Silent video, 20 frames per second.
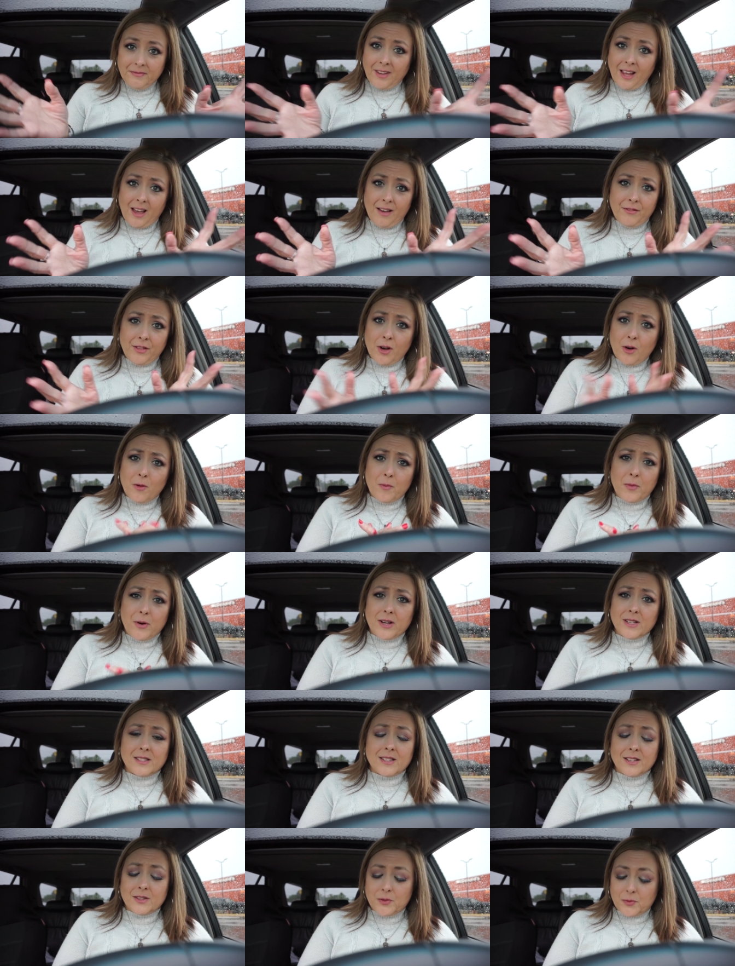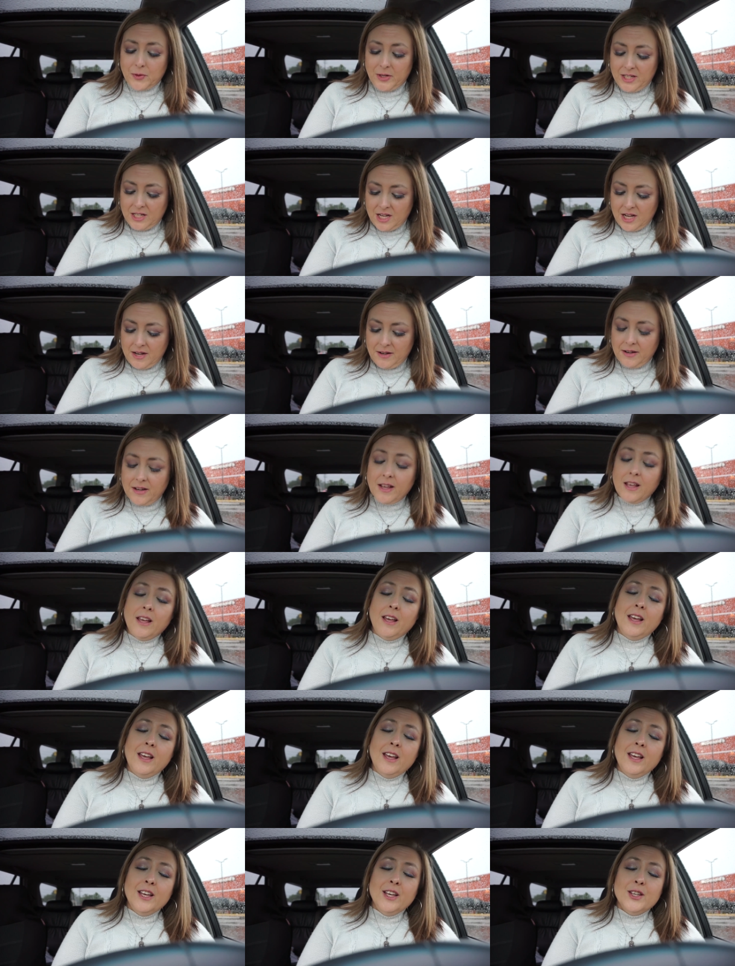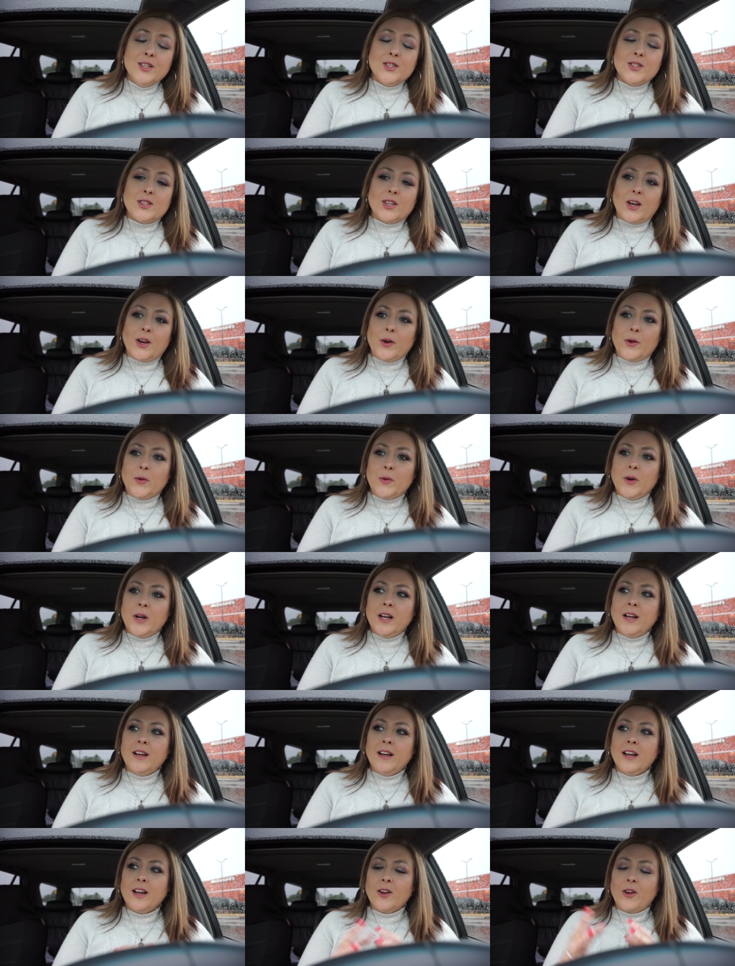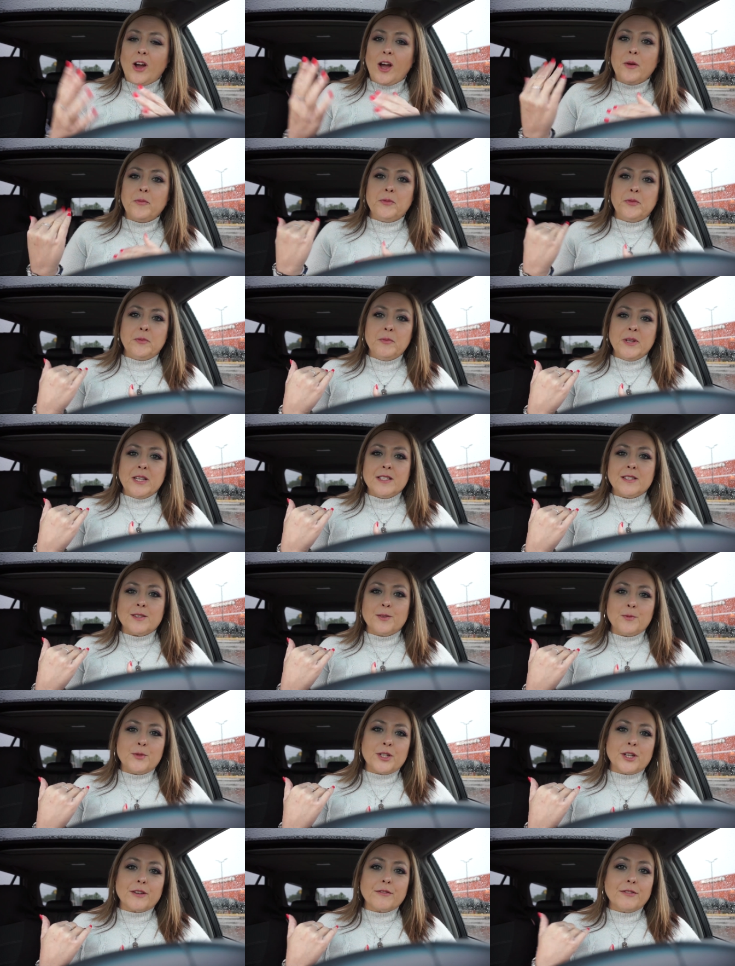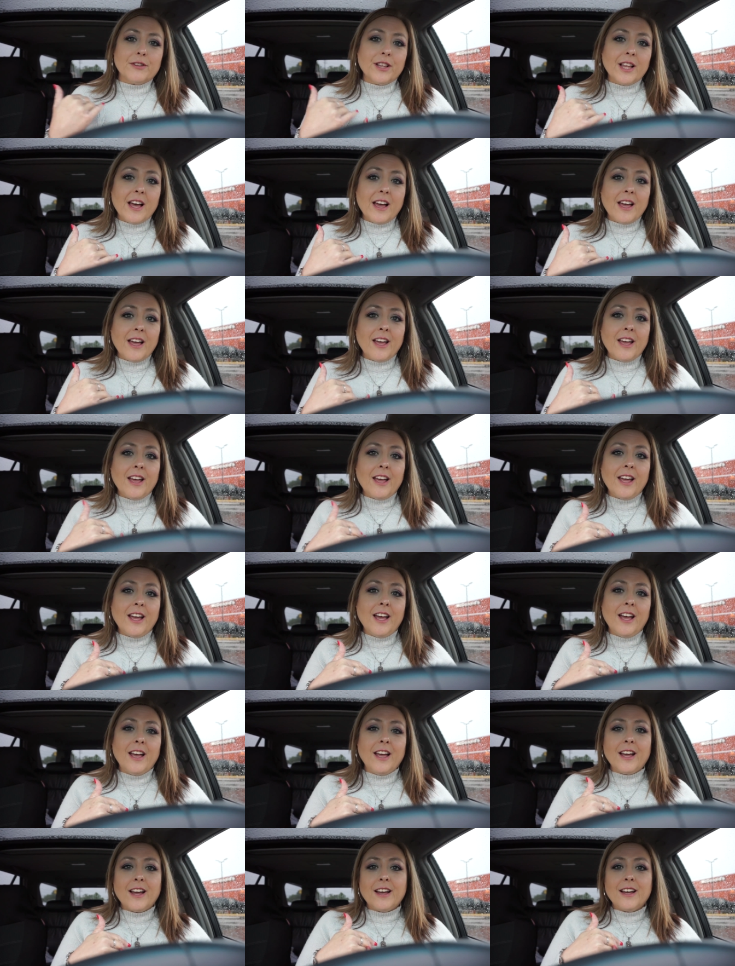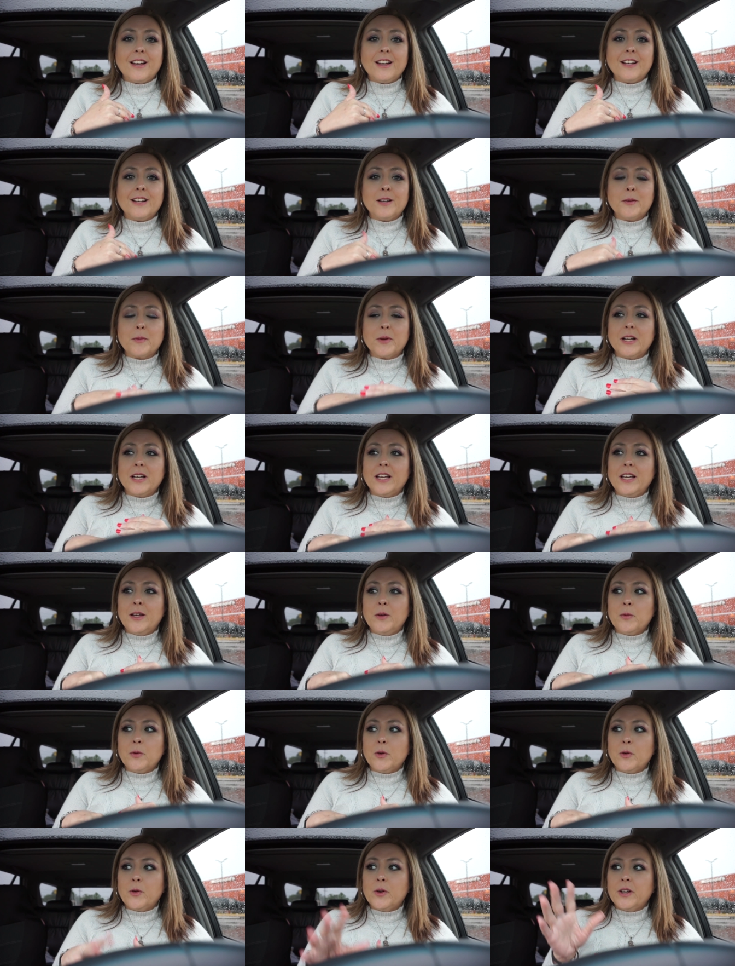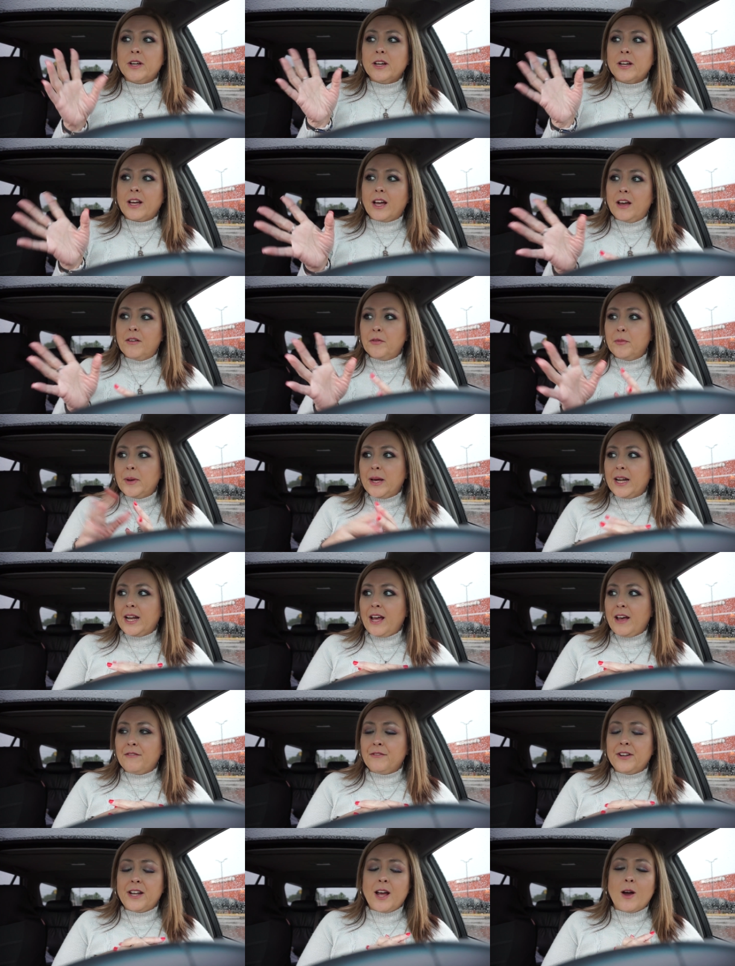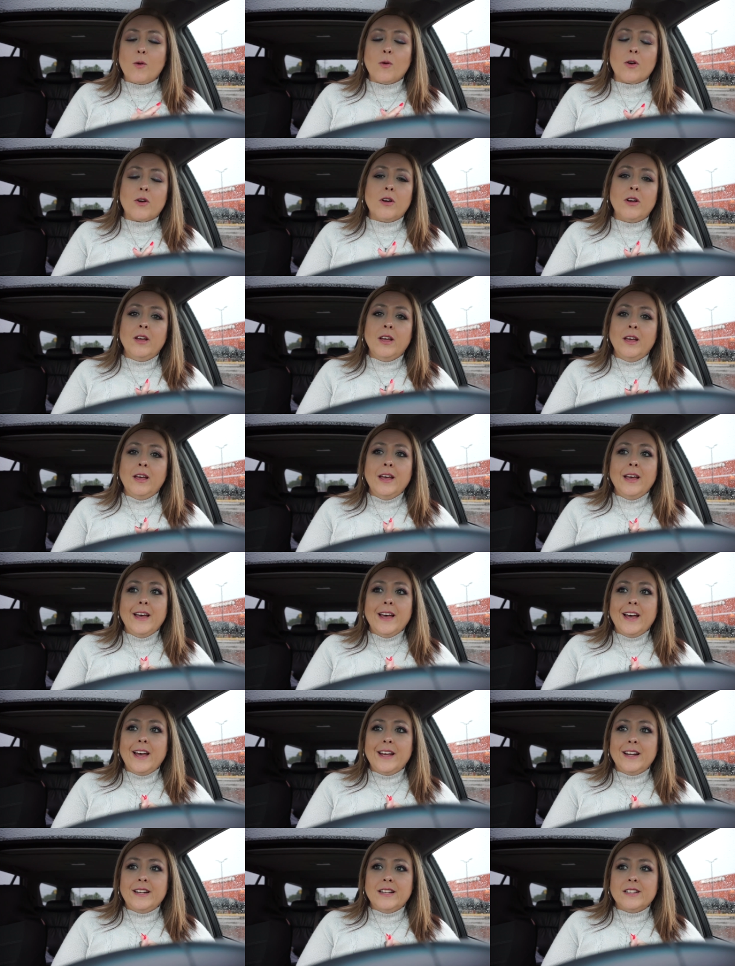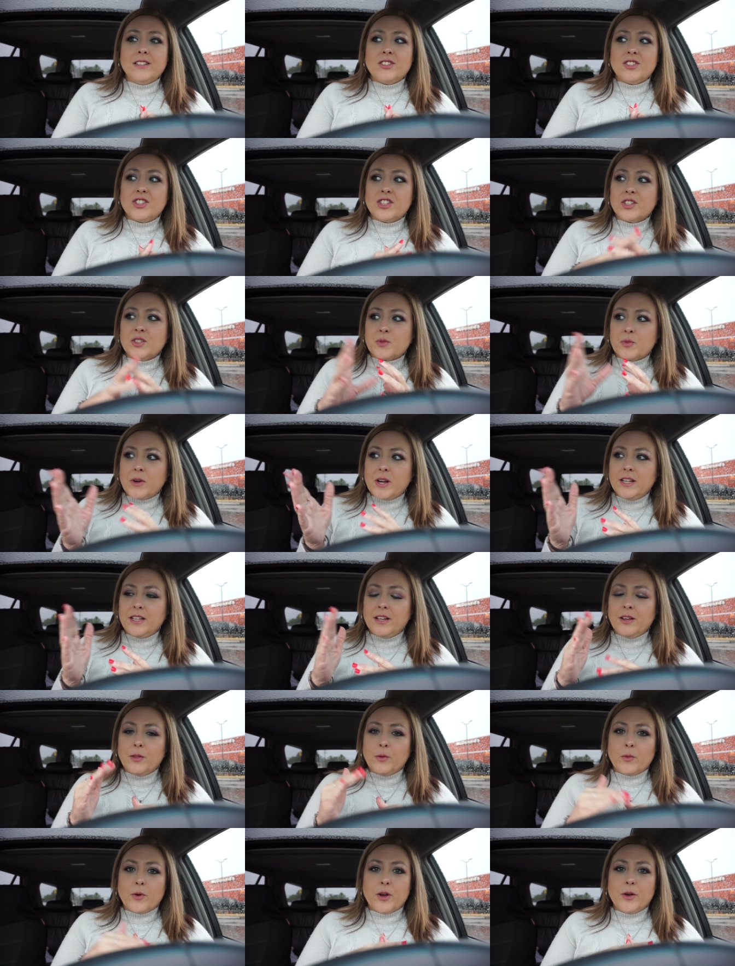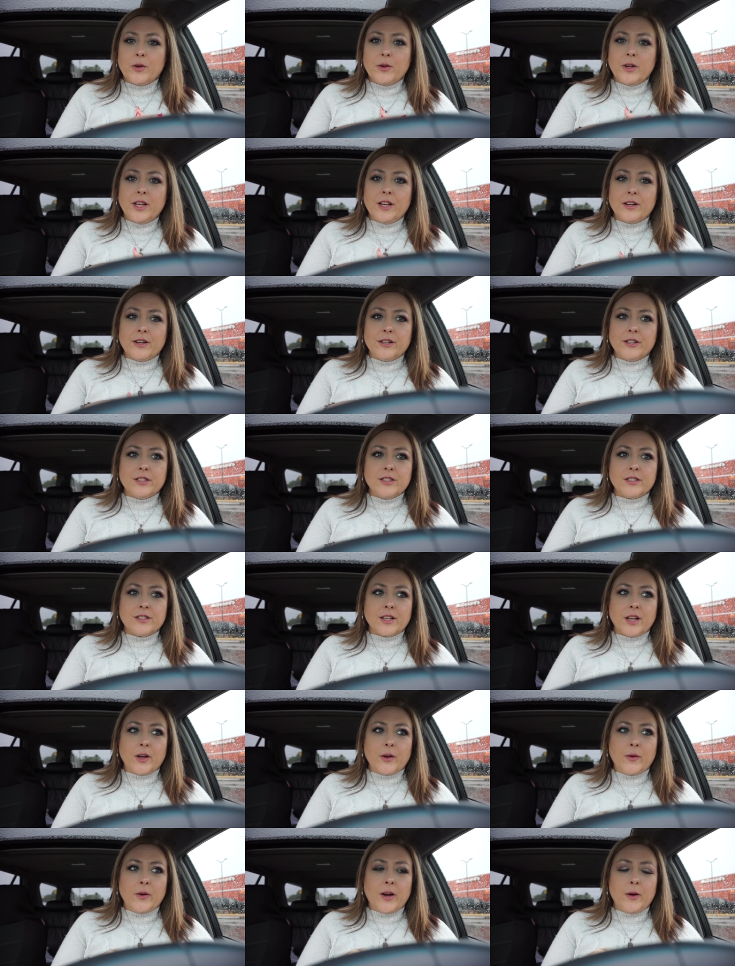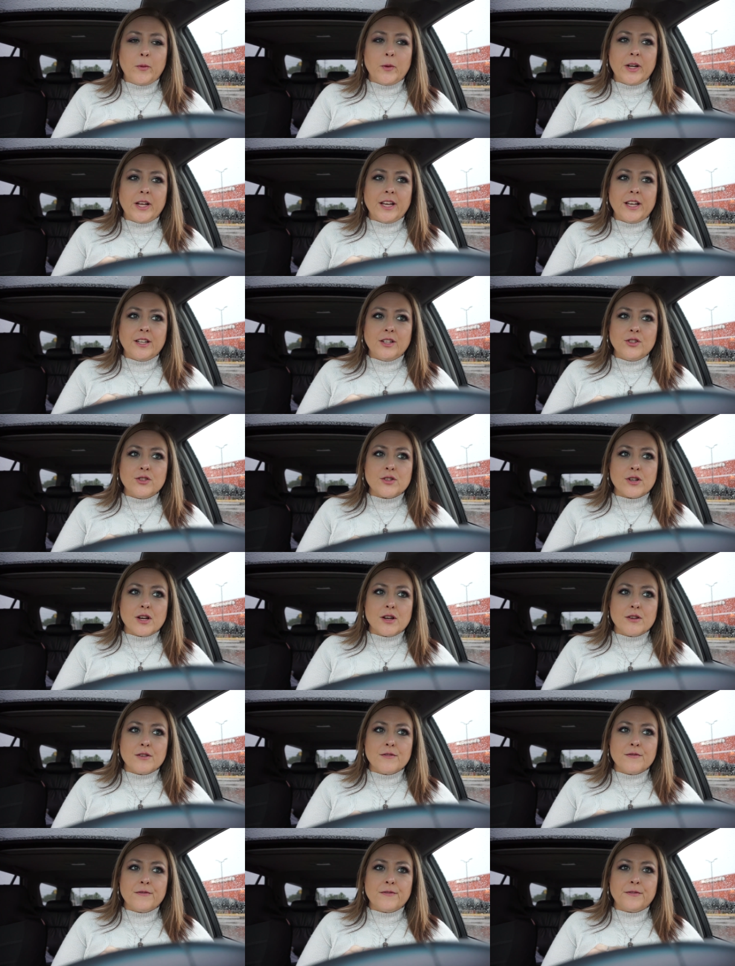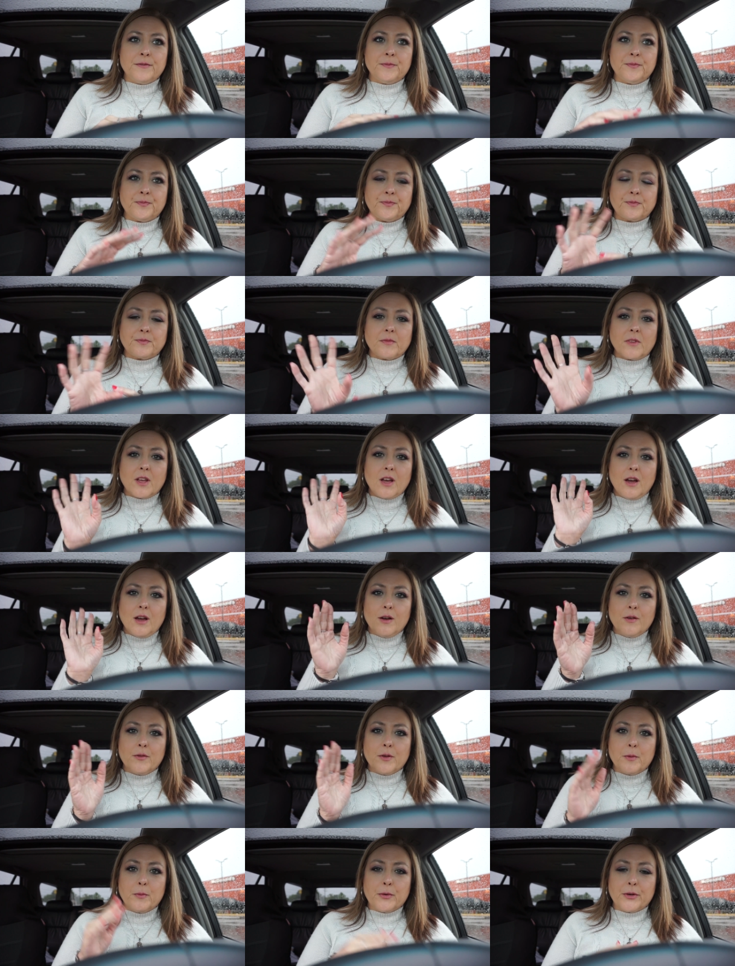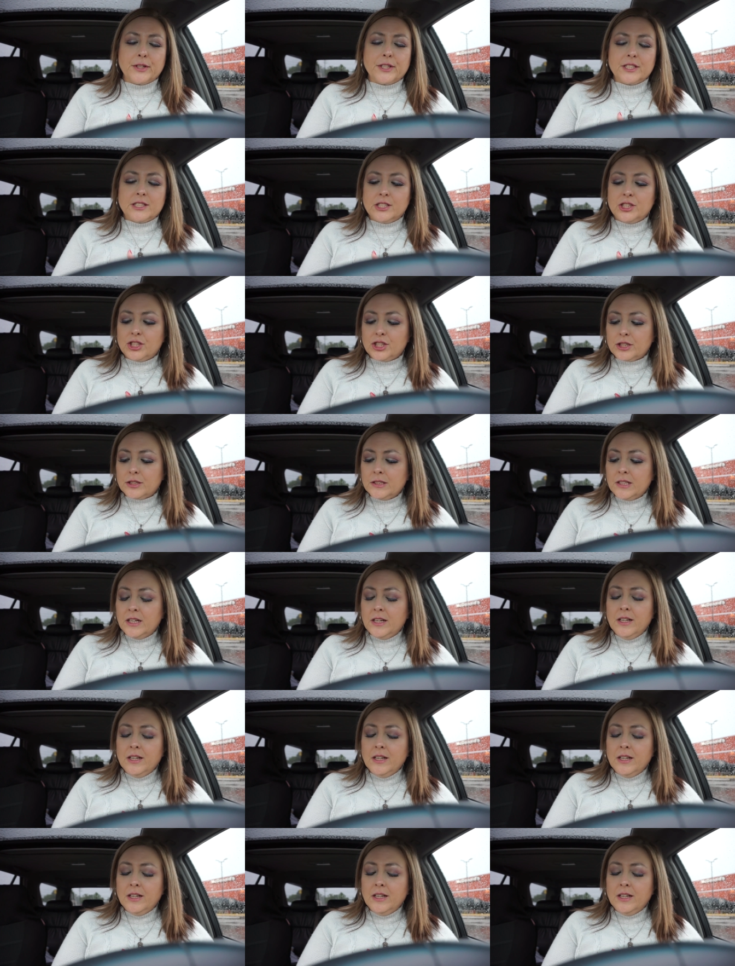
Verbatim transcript: have the whole process redone. So I grabbed me some Chick-fil-A and I'm gonna eat real quick. I have about a half an hour and it's just right down the road here. So I went ahead and drove over the bridge